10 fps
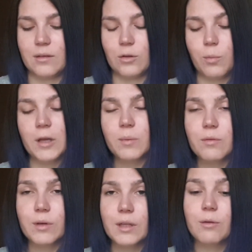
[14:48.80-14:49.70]
You might be
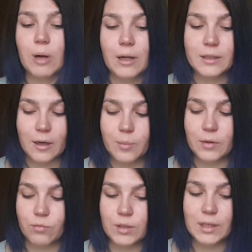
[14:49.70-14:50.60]
really riled up
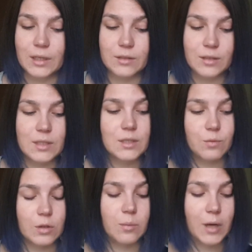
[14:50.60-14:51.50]
and really into this
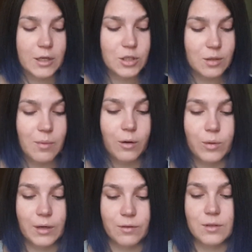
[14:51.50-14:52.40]
and really passionate about
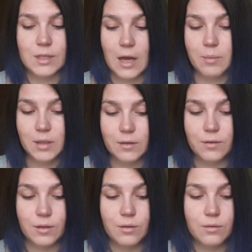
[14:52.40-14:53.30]
whatever is happening
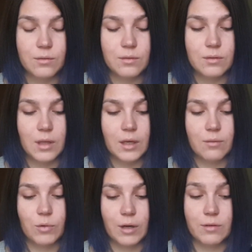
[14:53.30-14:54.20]
for you,
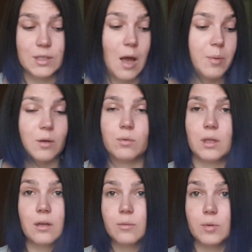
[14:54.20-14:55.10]
like whatever is happening with
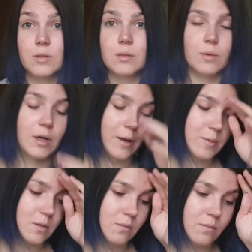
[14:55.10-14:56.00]
the other person, perhaps.